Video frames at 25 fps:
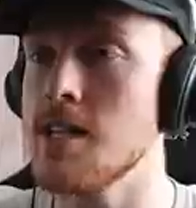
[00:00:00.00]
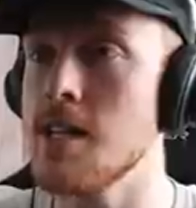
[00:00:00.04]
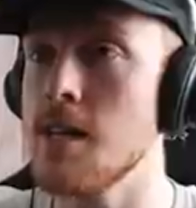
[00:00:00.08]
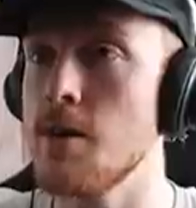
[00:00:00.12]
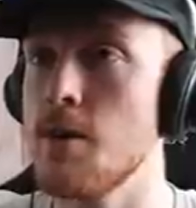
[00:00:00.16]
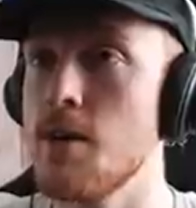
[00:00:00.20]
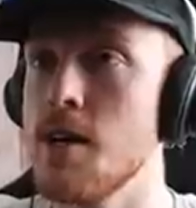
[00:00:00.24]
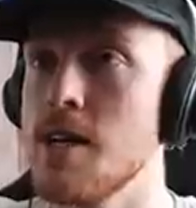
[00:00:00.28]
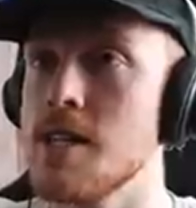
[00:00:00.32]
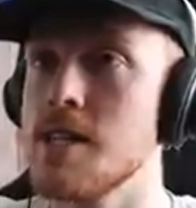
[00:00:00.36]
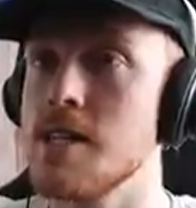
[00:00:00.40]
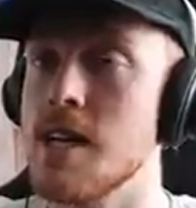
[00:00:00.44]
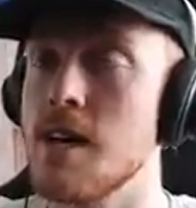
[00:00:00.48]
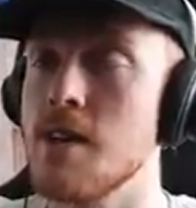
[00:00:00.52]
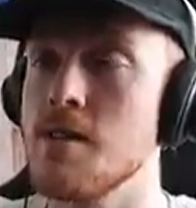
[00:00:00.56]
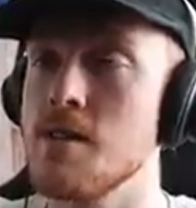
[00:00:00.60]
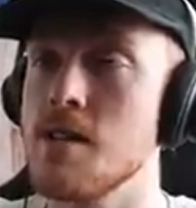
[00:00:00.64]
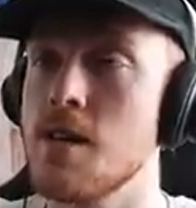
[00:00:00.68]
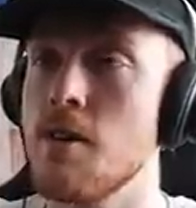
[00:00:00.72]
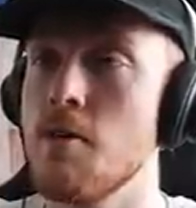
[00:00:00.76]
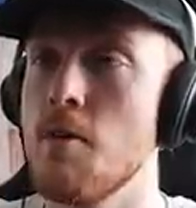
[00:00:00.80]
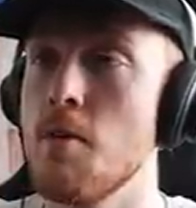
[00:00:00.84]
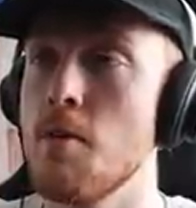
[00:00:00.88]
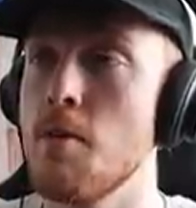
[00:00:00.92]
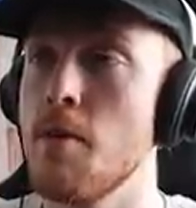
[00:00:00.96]
let's hear what it sounds
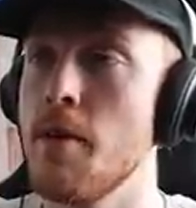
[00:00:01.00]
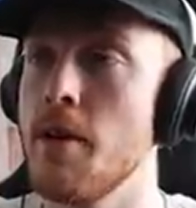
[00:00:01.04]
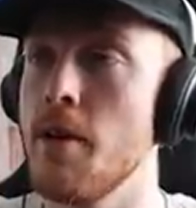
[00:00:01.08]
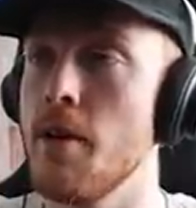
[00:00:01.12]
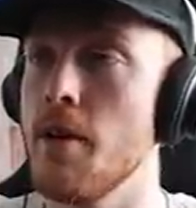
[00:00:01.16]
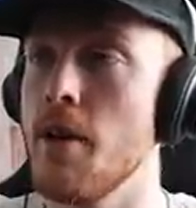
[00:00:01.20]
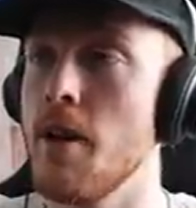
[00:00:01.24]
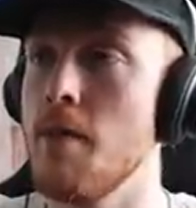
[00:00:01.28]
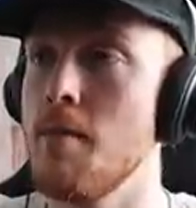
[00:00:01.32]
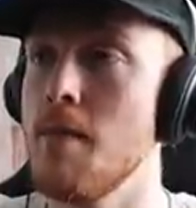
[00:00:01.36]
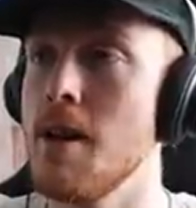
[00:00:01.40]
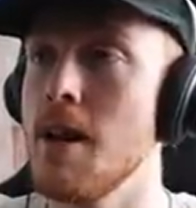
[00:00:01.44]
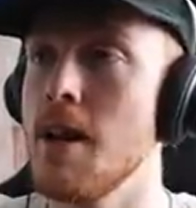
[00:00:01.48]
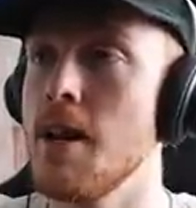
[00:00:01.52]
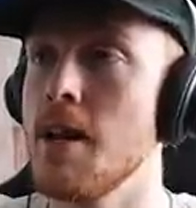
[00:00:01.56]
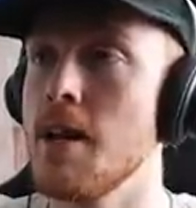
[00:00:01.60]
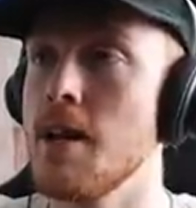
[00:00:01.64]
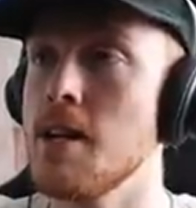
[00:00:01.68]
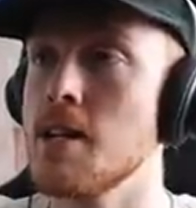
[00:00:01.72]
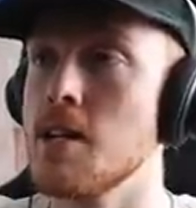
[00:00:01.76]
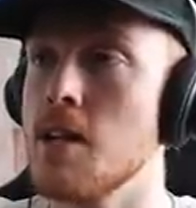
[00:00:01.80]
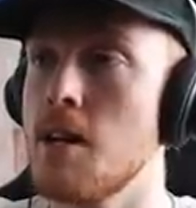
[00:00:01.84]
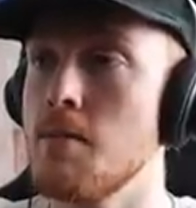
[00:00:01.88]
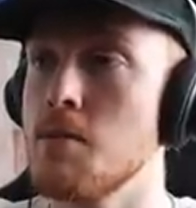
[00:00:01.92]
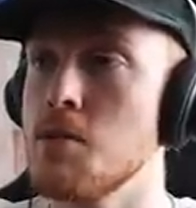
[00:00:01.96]
like when we put it on our
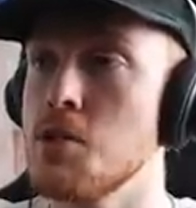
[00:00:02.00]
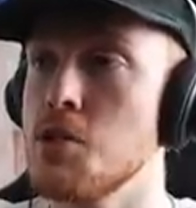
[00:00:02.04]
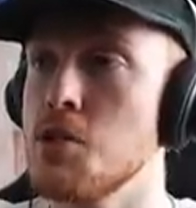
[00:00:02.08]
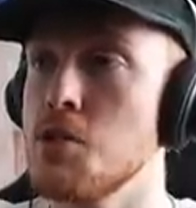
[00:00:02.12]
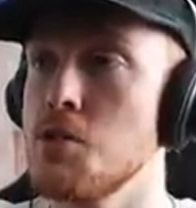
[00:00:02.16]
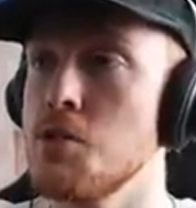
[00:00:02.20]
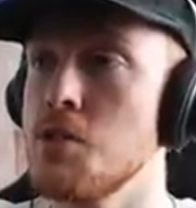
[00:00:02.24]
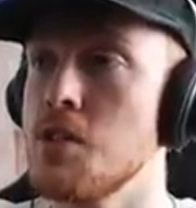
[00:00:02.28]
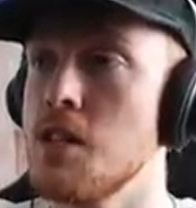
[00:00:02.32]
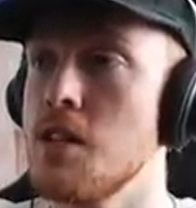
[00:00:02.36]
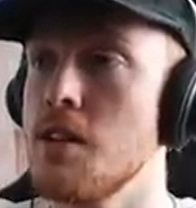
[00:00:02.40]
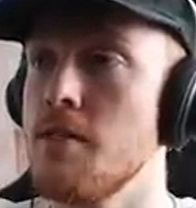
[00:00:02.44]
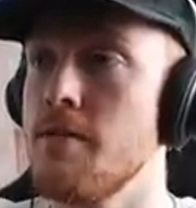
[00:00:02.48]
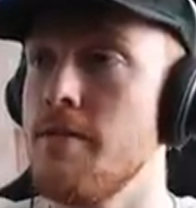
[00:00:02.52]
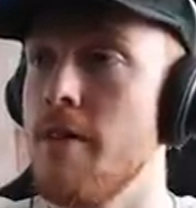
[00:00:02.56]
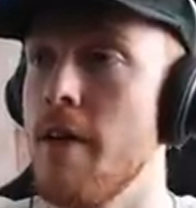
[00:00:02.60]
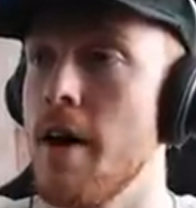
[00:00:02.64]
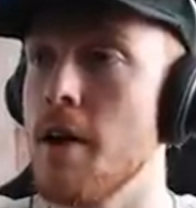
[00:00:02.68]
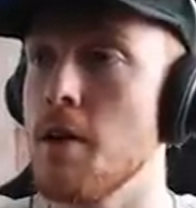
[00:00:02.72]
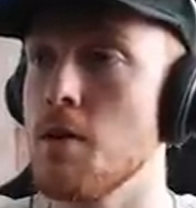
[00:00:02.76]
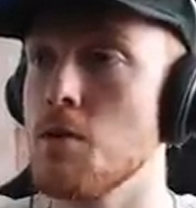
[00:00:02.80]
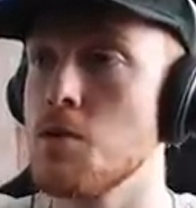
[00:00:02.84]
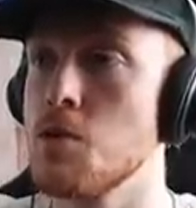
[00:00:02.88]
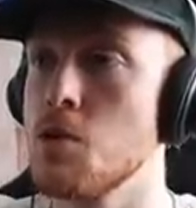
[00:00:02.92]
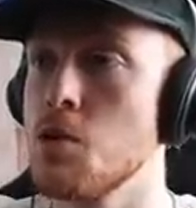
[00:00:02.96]
melody. So I'm just using the
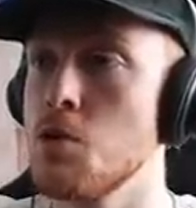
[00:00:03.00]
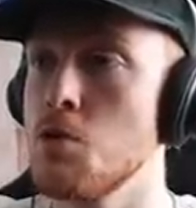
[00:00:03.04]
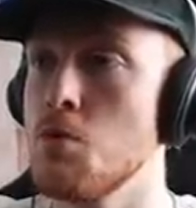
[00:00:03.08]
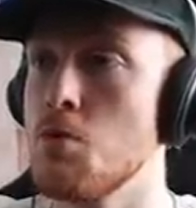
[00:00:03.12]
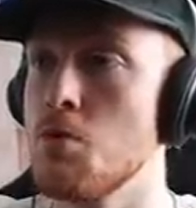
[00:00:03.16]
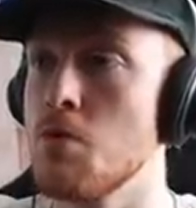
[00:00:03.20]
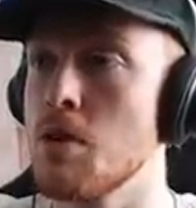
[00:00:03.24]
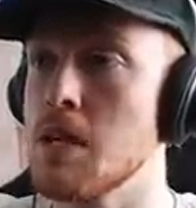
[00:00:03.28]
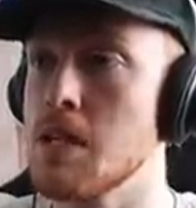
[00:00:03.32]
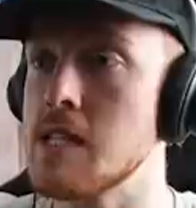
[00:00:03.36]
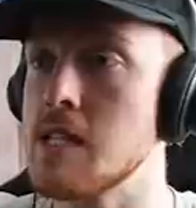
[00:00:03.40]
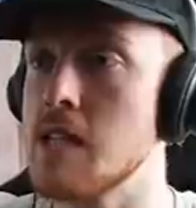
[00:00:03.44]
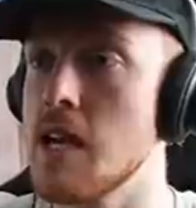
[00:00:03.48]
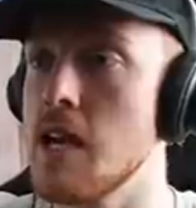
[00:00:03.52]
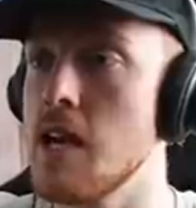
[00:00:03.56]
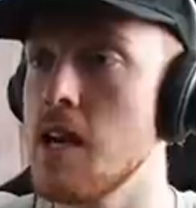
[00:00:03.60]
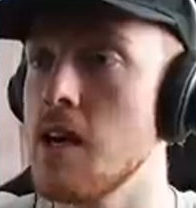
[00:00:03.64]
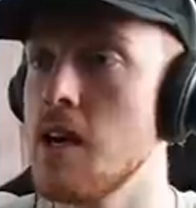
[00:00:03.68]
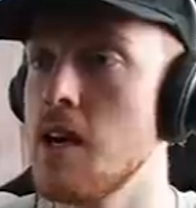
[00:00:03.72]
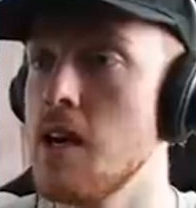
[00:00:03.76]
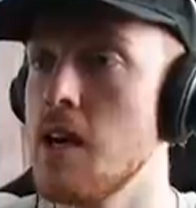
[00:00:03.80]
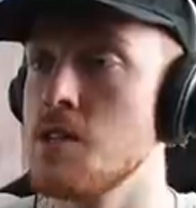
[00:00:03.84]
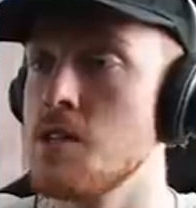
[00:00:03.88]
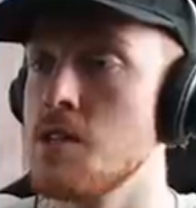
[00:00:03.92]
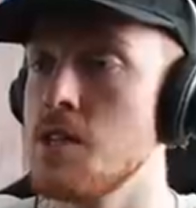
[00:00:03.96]
Vinyl 2 preset.
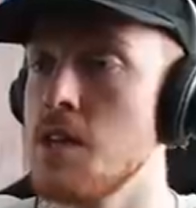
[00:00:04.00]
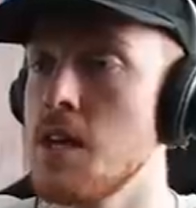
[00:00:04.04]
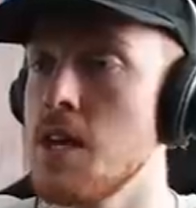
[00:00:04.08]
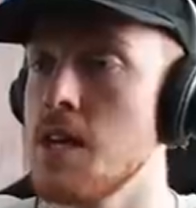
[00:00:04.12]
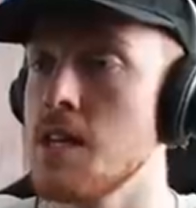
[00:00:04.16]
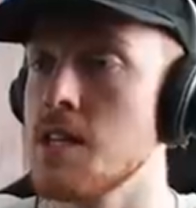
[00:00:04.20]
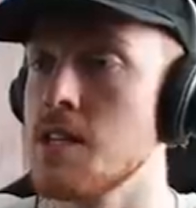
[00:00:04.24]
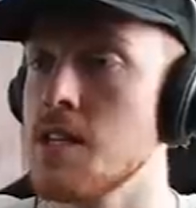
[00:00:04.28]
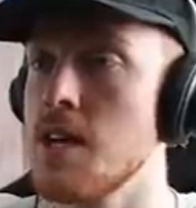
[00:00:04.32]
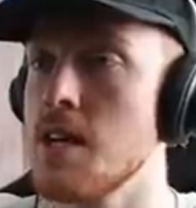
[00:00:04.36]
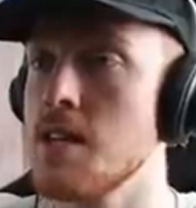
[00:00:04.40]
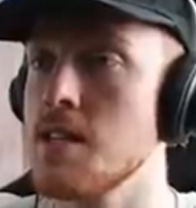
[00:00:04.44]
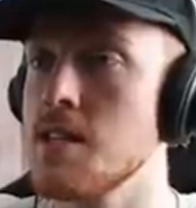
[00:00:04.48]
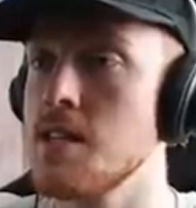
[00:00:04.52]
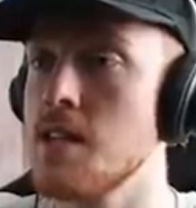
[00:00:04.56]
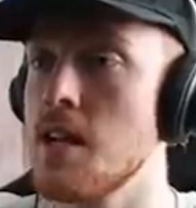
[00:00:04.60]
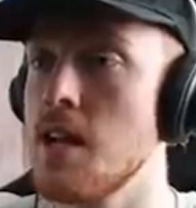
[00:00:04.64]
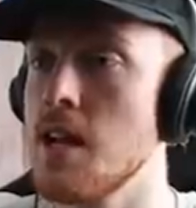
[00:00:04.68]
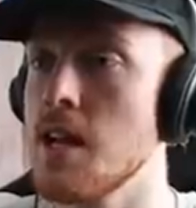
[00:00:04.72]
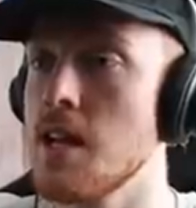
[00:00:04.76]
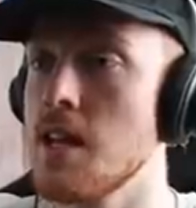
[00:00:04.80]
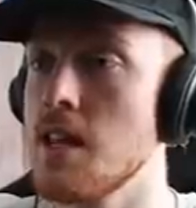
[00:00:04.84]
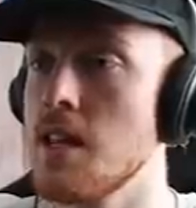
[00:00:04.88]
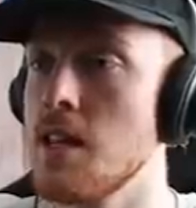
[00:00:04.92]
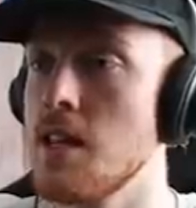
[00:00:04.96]
So yeah, it sounds
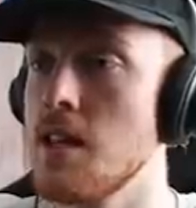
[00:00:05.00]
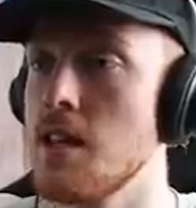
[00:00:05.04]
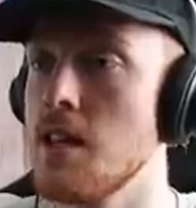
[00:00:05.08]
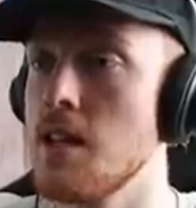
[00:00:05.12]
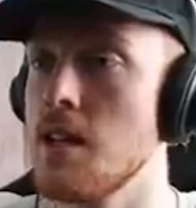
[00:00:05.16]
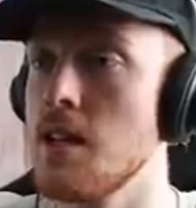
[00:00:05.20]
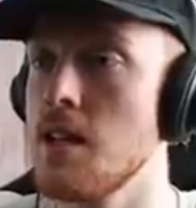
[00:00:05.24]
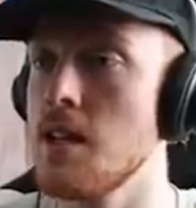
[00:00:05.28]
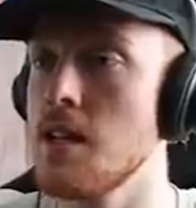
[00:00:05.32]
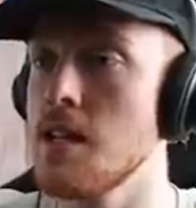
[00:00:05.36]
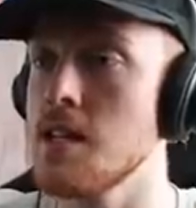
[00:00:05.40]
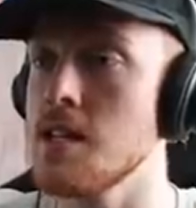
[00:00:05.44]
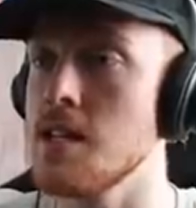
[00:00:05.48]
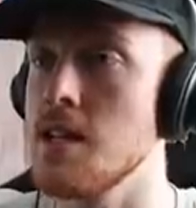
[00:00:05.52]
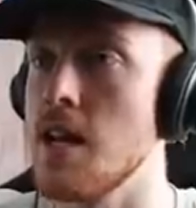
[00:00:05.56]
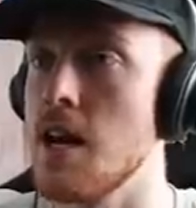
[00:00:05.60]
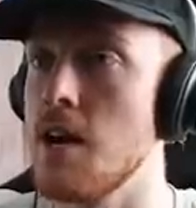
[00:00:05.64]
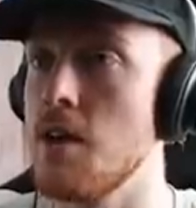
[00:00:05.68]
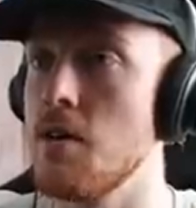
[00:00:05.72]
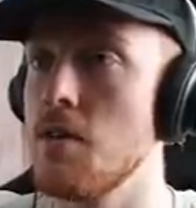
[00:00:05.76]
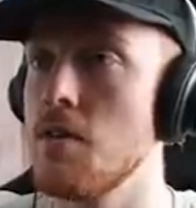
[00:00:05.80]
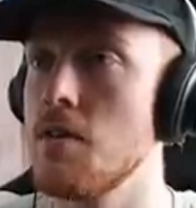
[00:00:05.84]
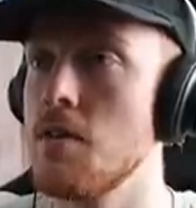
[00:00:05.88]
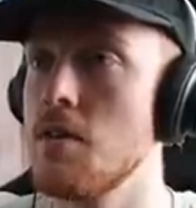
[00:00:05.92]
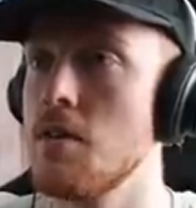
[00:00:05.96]
like this
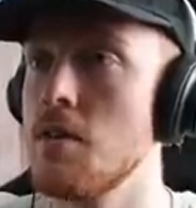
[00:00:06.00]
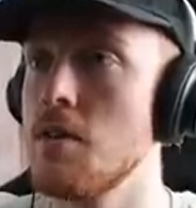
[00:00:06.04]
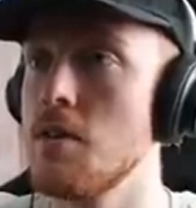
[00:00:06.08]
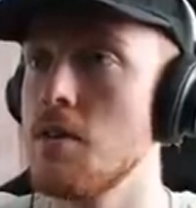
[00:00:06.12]
now.